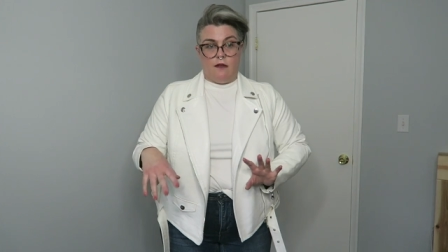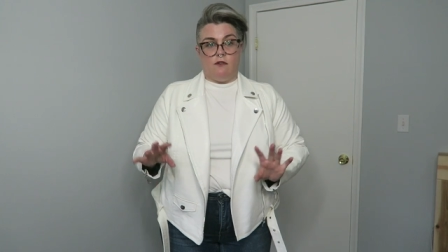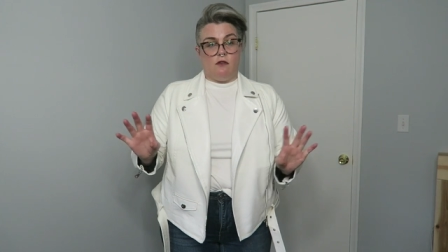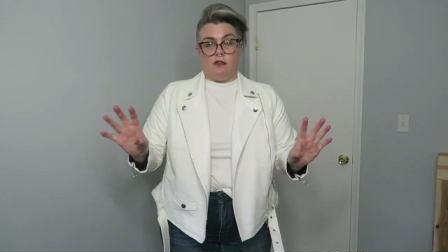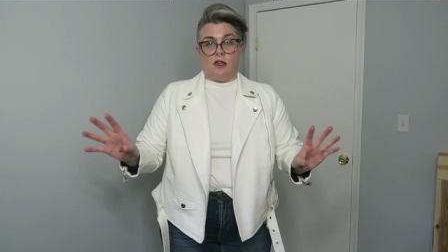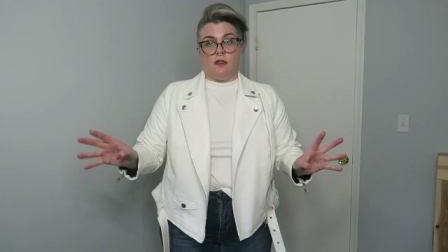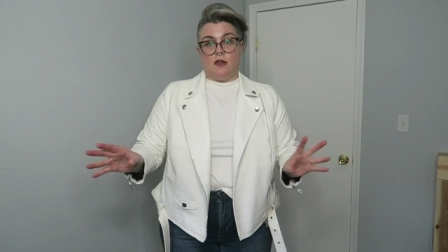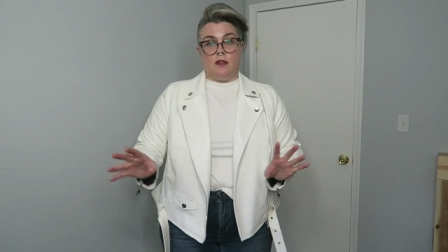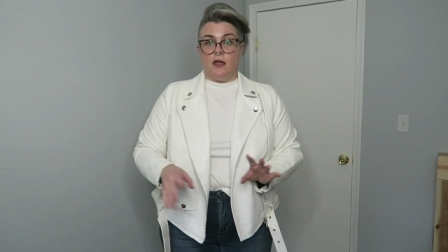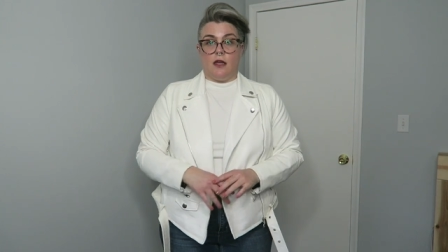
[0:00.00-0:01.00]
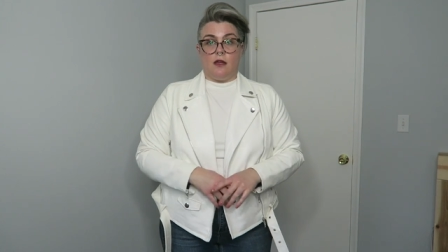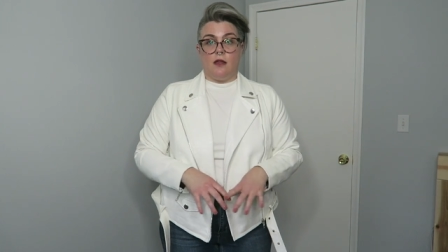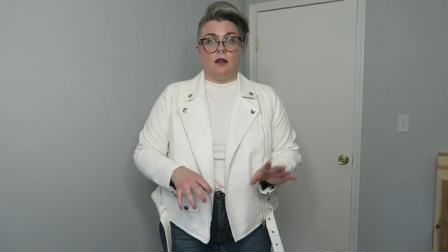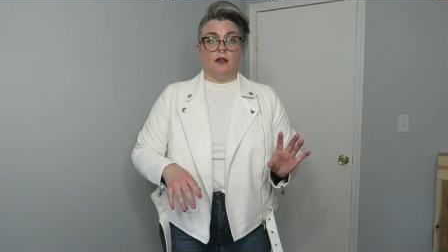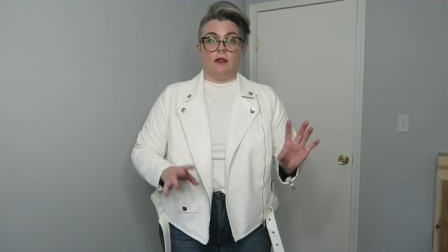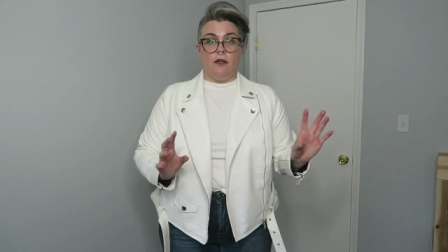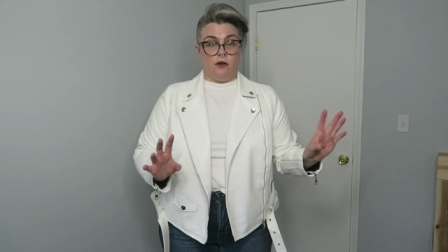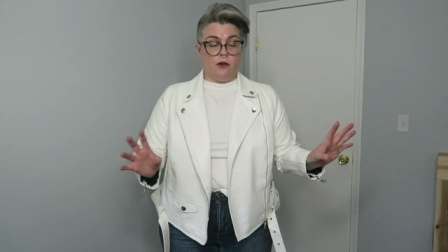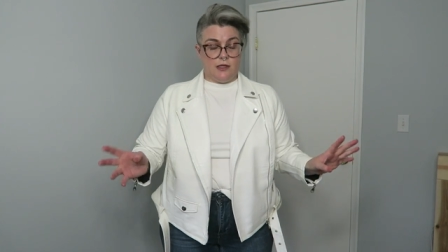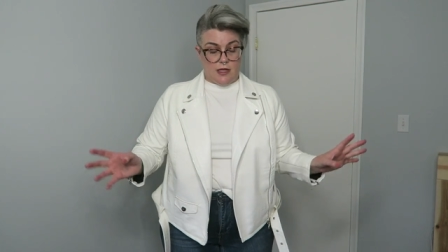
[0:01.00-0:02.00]
if you think that like
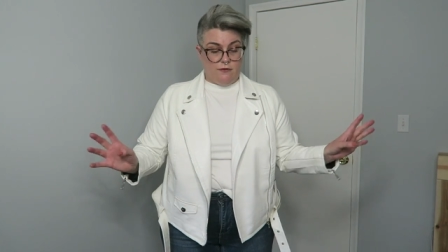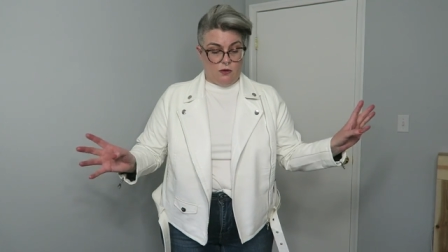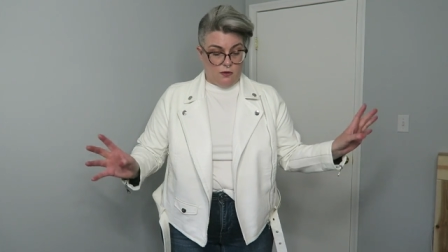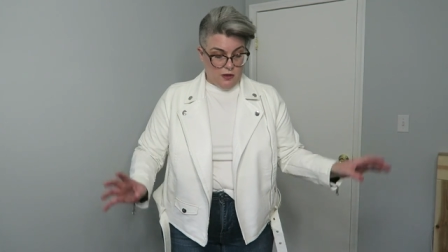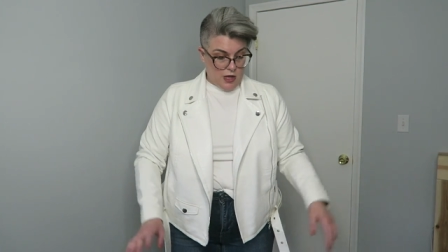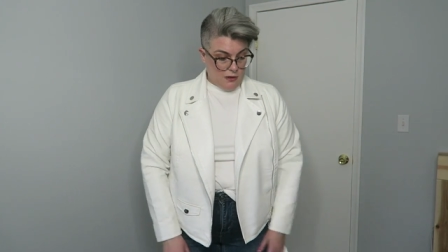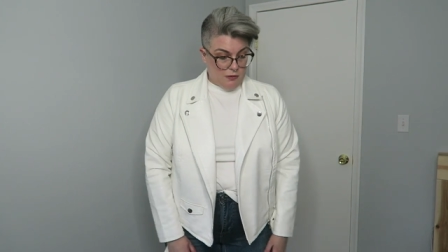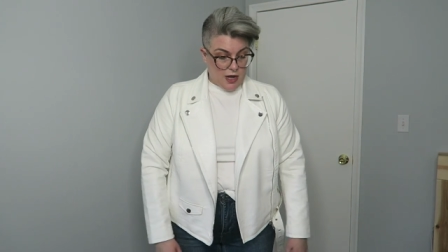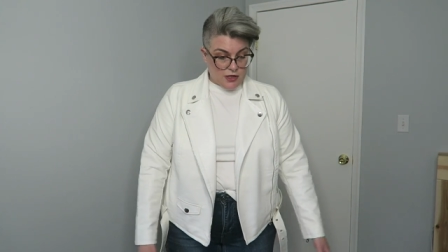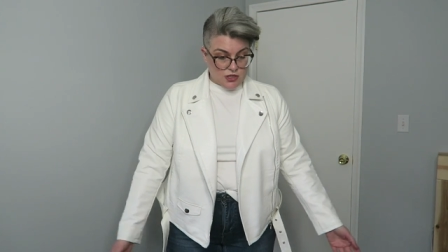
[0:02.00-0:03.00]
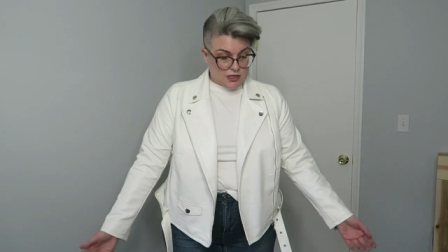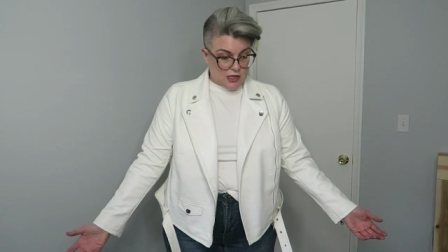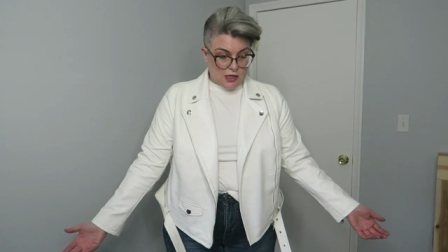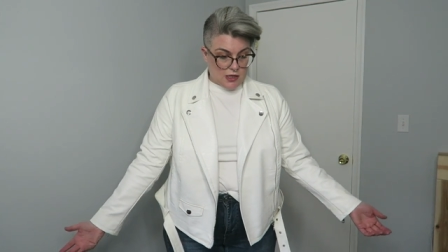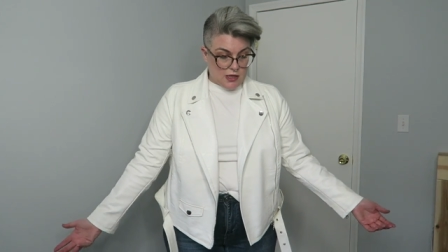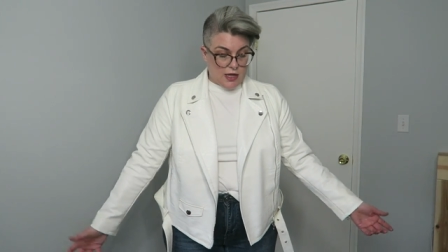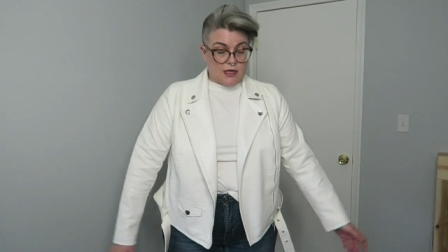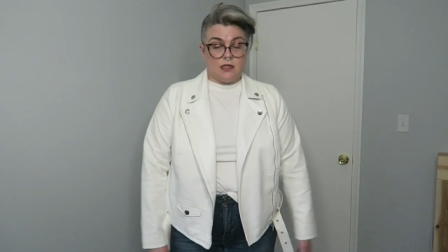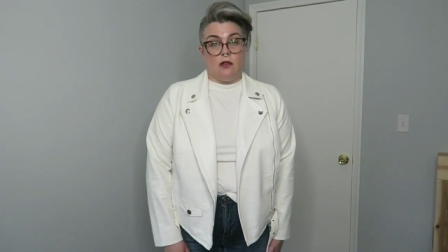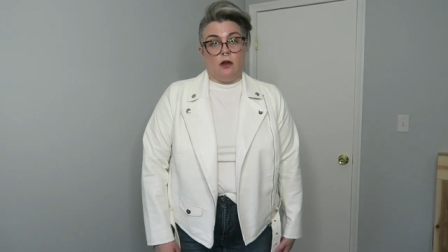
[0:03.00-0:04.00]
leather is evil, but I just think it
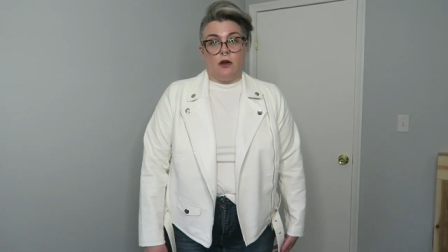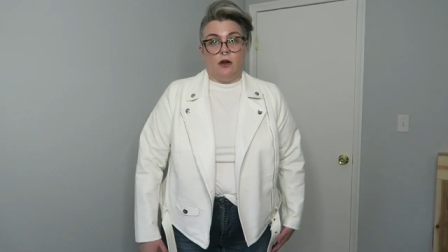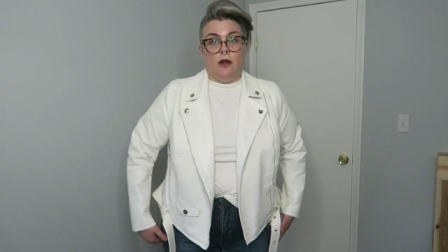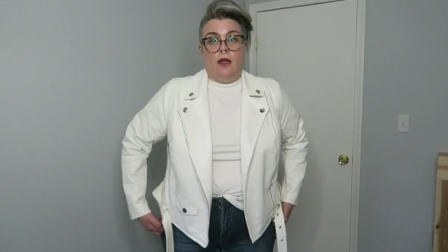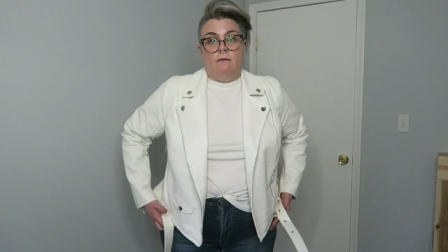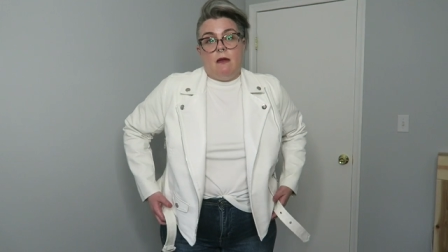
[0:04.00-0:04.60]
lasts longer.